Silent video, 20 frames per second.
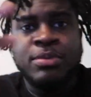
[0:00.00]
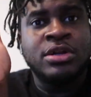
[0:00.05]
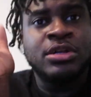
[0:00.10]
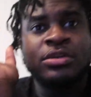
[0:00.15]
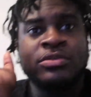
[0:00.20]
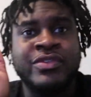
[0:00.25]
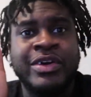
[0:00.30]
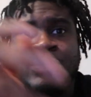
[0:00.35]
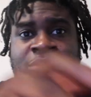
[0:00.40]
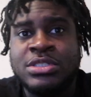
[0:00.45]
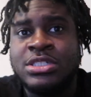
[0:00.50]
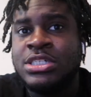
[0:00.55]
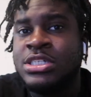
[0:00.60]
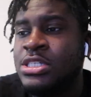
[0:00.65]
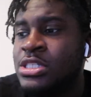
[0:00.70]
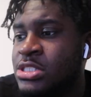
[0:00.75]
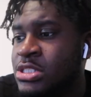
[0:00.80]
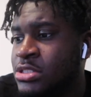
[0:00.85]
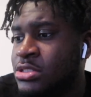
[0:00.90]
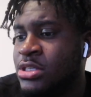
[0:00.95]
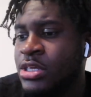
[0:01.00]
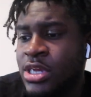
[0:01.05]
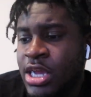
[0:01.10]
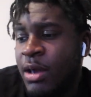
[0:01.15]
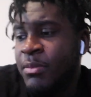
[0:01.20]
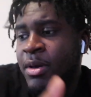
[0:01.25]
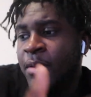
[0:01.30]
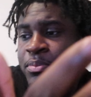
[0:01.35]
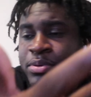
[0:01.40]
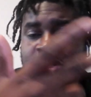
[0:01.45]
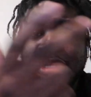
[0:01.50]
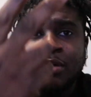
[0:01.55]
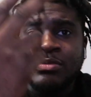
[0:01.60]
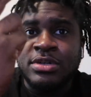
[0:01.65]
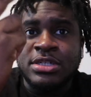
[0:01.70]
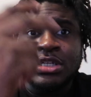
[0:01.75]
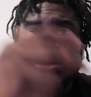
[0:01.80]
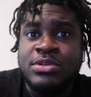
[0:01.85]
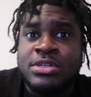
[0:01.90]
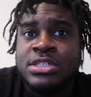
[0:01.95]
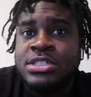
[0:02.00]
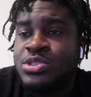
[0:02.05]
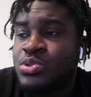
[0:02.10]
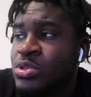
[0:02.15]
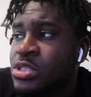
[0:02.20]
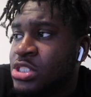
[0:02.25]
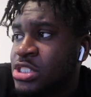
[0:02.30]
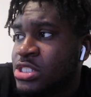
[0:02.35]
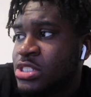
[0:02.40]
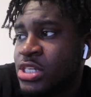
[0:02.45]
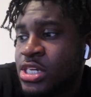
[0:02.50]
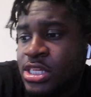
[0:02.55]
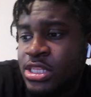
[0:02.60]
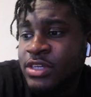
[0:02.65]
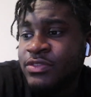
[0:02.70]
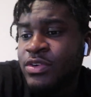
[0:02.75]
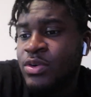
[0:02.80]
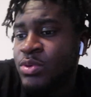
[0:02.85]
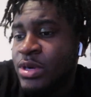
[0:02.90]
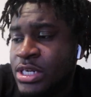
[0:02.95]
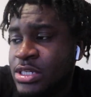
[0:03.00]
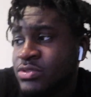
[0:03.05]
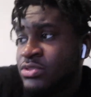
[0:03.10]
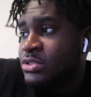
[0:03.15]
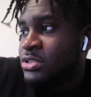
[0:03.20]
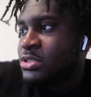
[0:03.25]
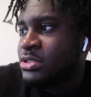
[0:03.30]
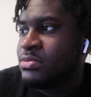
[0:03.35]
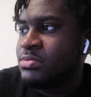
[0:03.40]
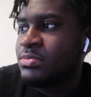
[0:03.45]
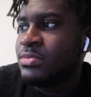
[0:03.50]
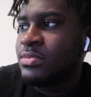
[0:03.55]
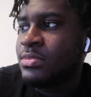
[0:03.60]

on them right with it easy. I'm gonna pull up where they with a squeegee. Leave it whatever. The...